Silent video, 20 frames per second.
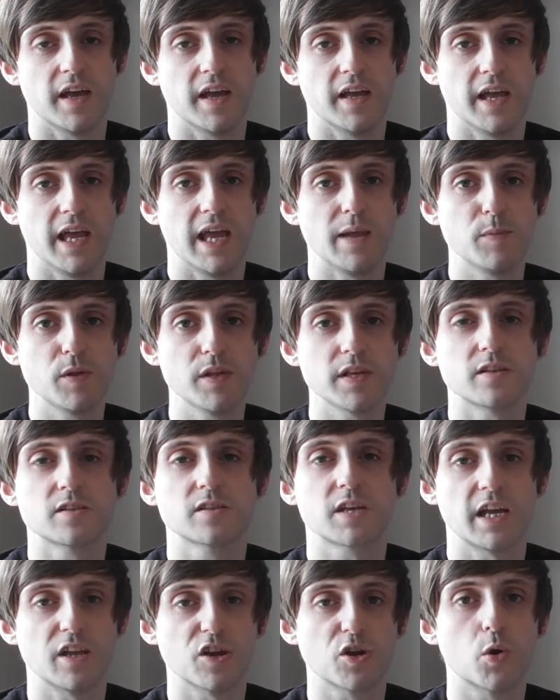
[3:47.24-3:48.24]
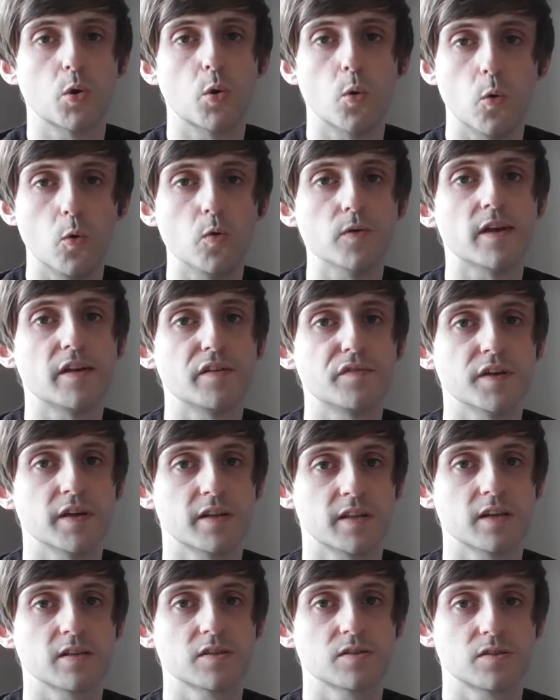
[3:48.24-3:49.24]
emulating's kind of cold. I
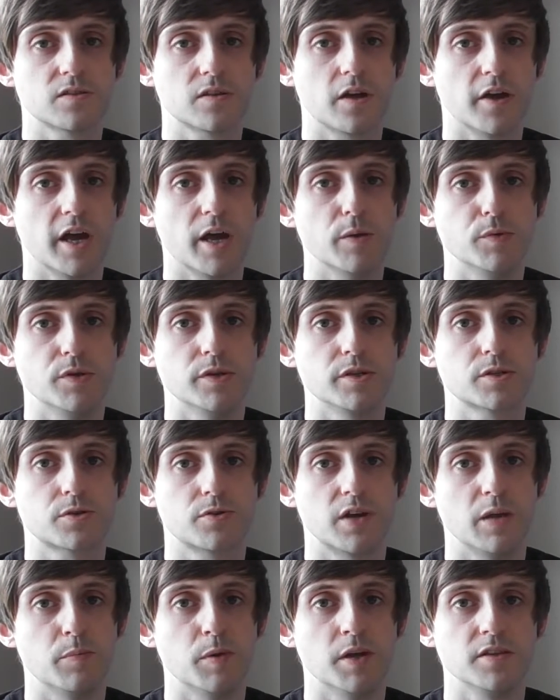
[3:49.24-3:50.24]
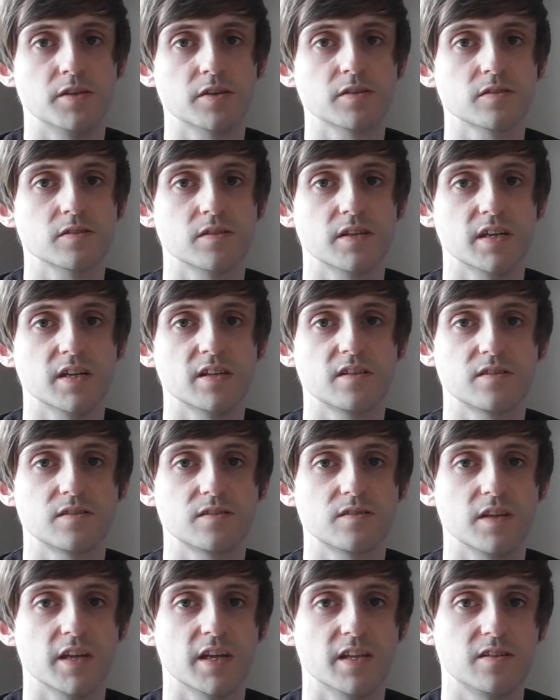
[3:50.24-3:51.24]
think that's how I would describe it. It doesn't.
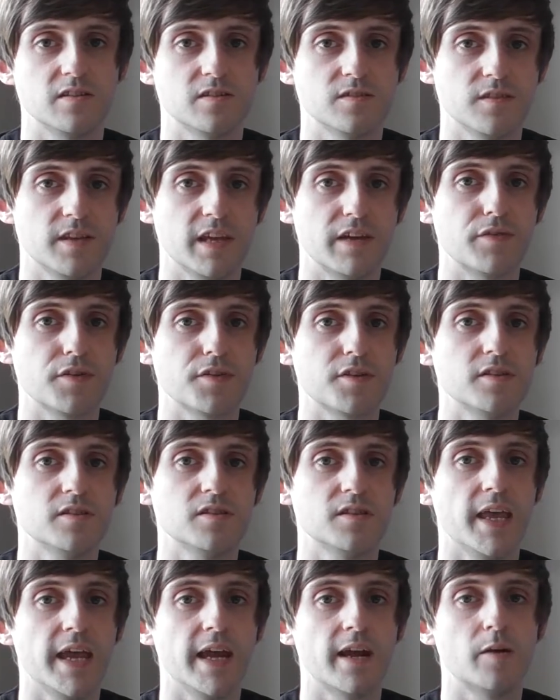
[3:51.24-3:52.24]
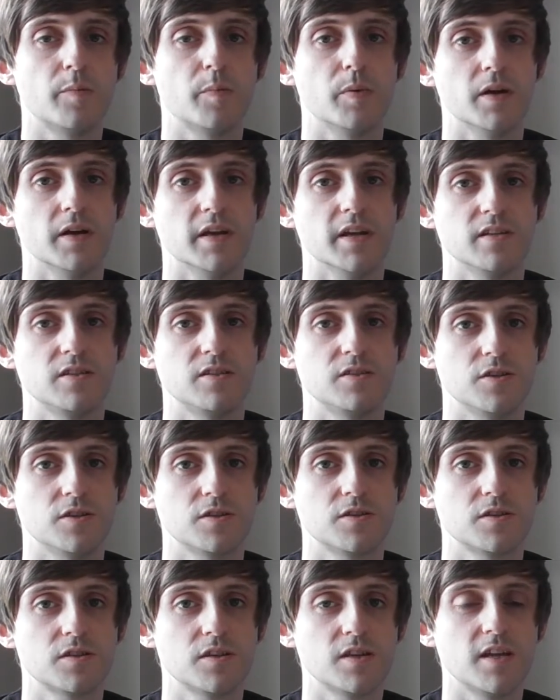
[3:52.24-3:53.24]
It's it's everything's there, but it's
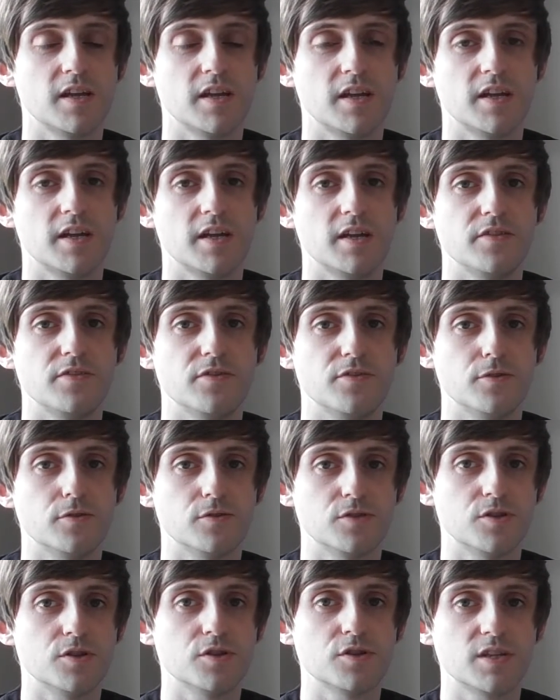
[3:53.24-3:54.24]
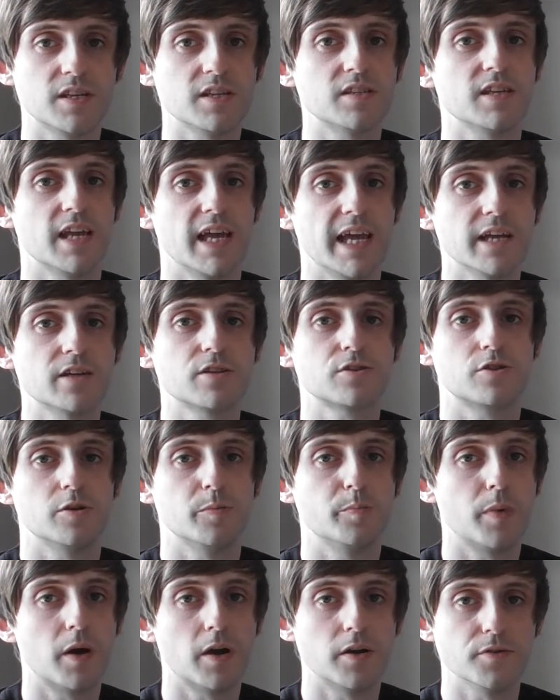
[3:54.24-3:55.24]
just there's just this extra
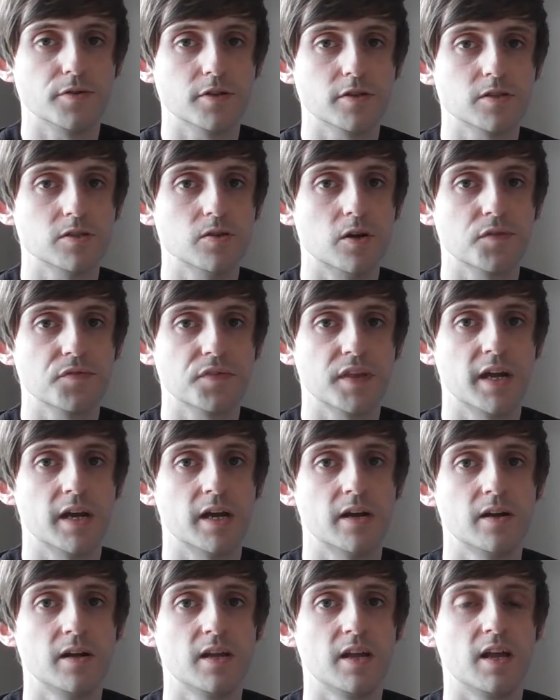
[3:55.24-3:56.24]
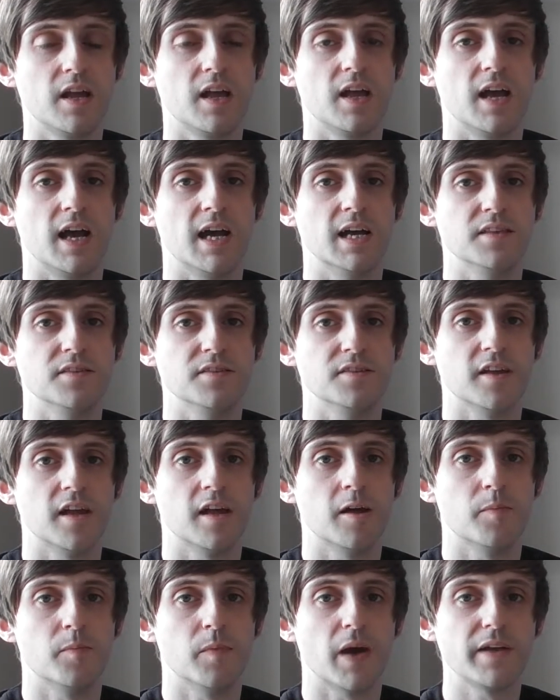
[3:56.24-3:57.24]
part that's not there. And
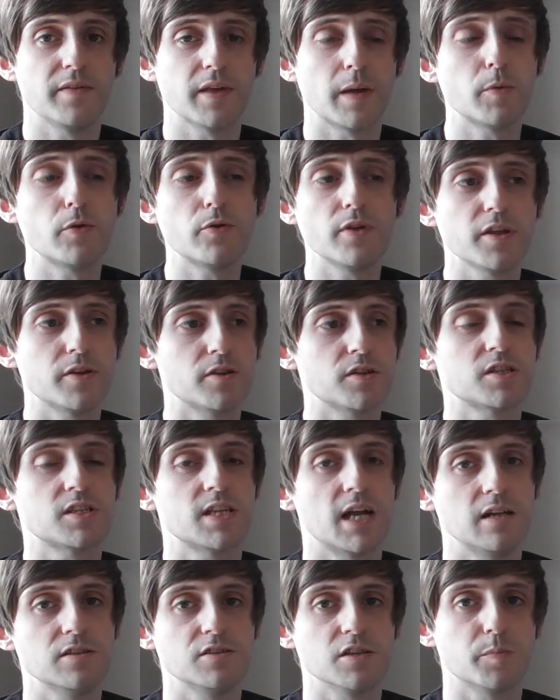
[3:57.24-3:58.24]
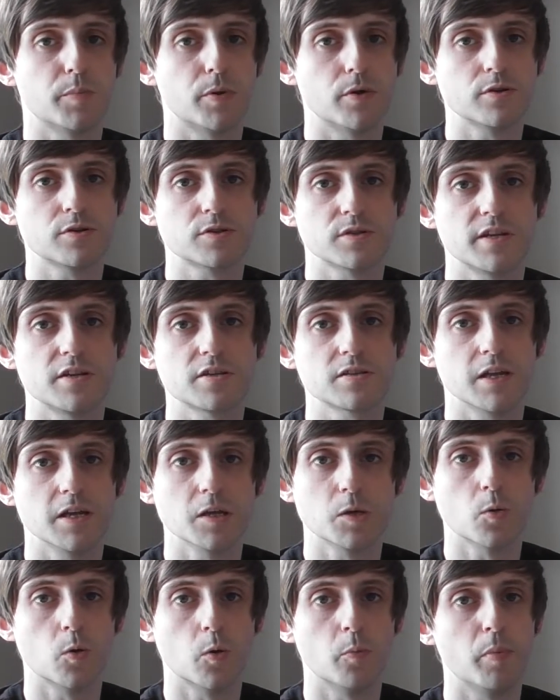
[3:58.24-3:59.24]
um, I, I'm a really nostalgic person. I just
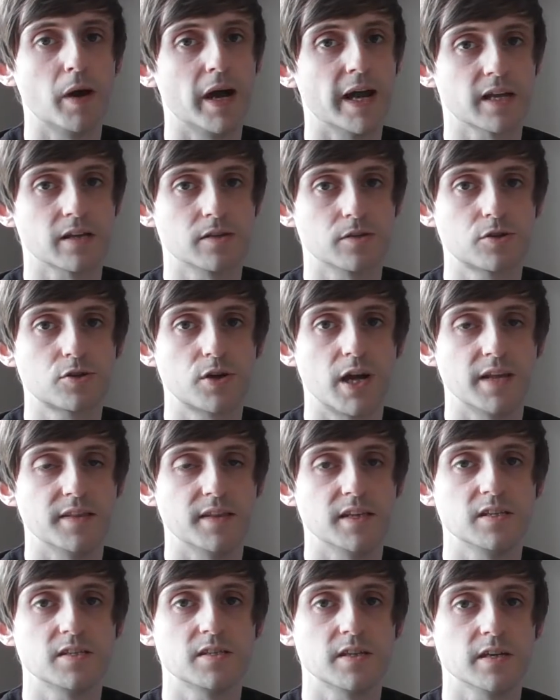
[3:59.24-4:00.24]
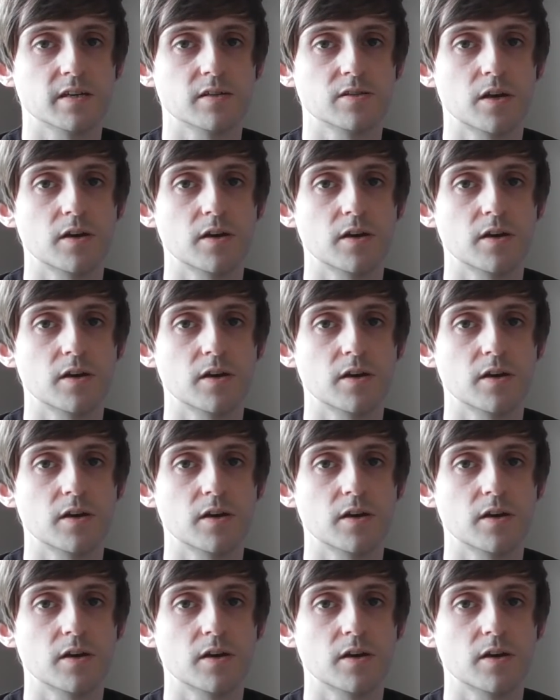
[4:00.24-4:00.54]
like going back and trying these things